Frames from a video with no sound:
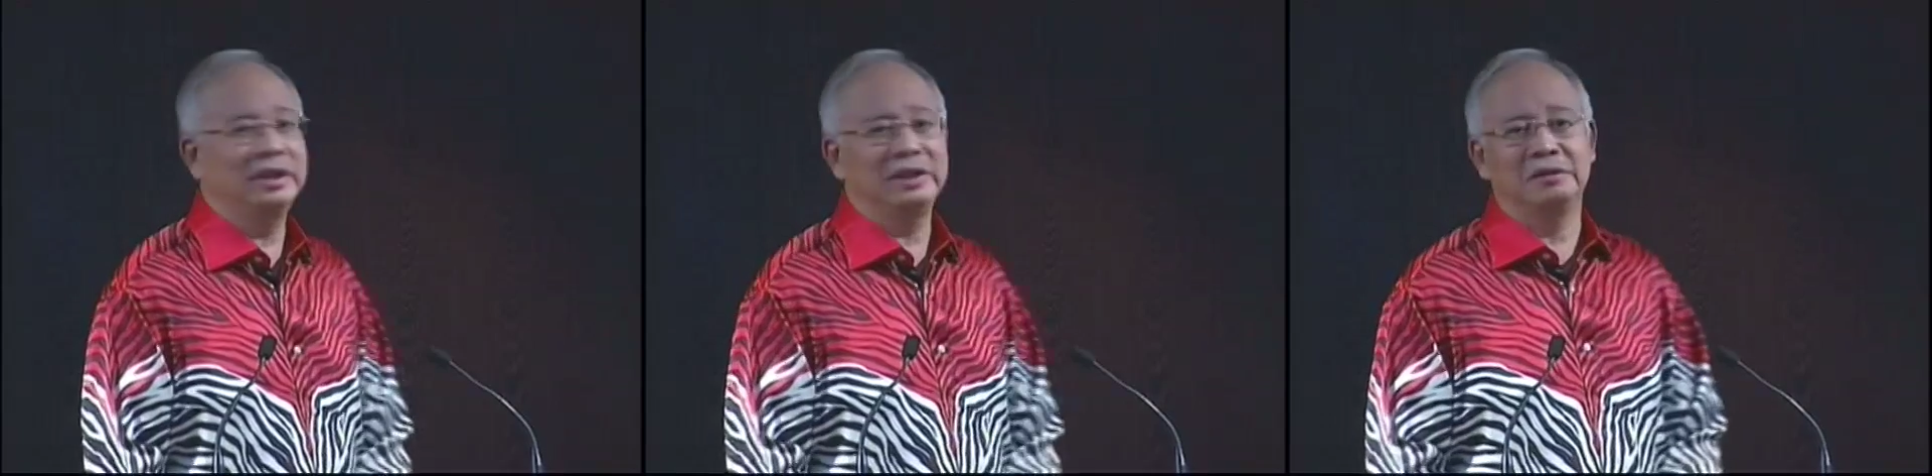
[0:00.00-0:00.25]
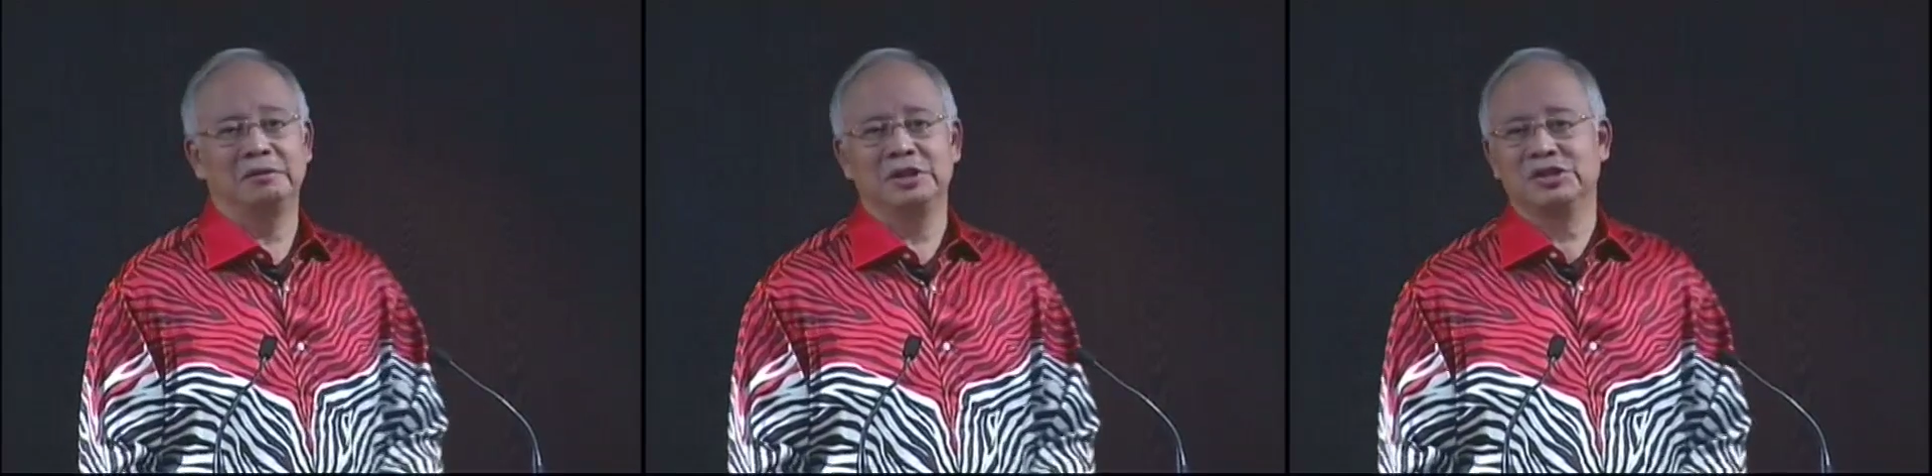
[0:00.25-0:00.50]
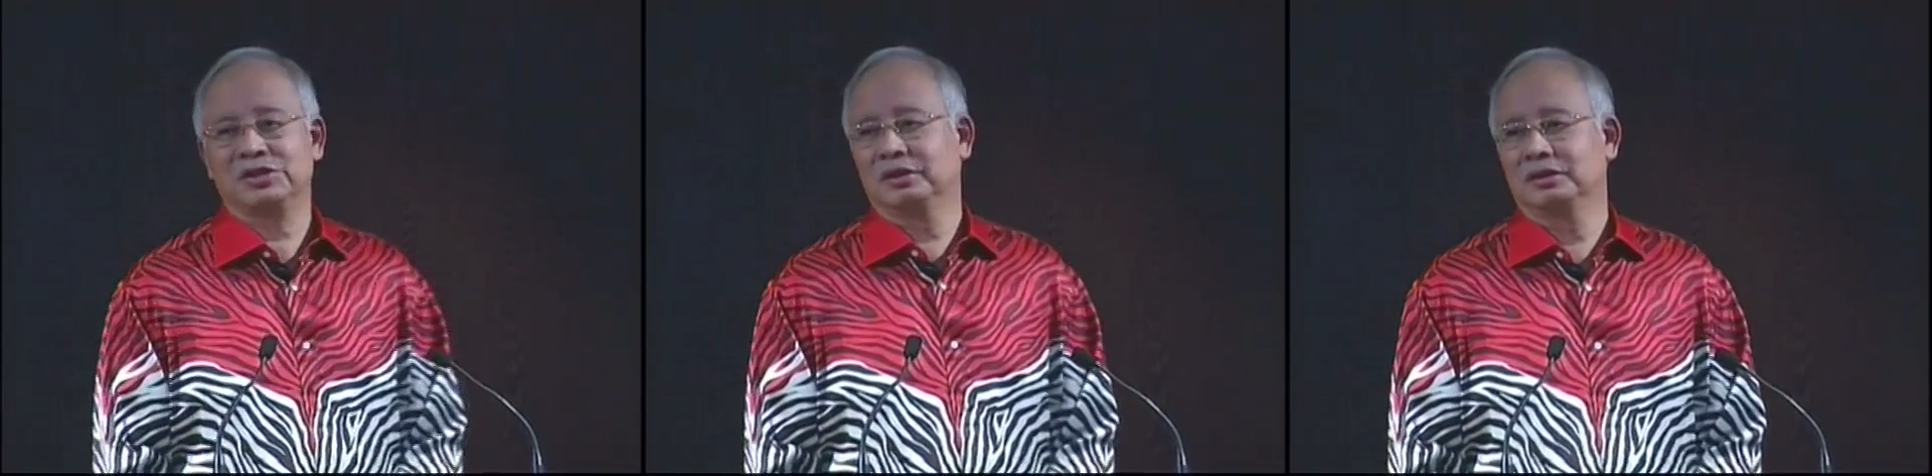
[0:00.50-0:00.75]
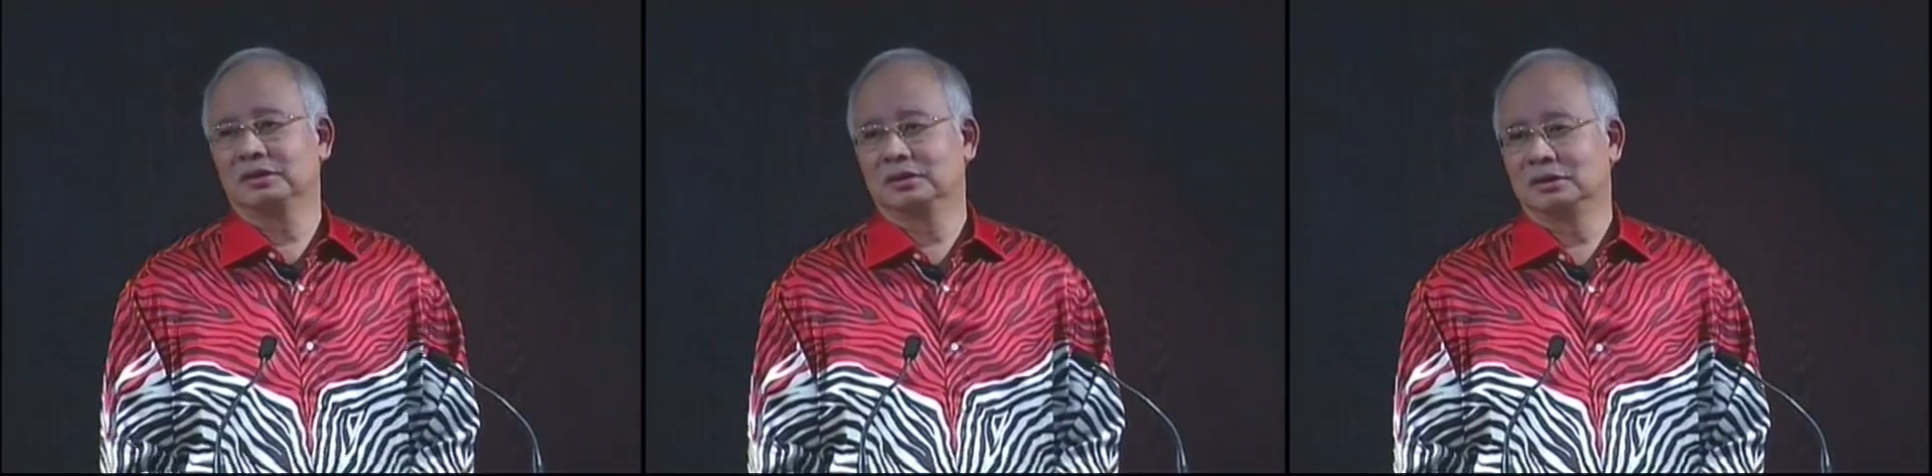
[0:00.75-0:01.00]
to take the risk?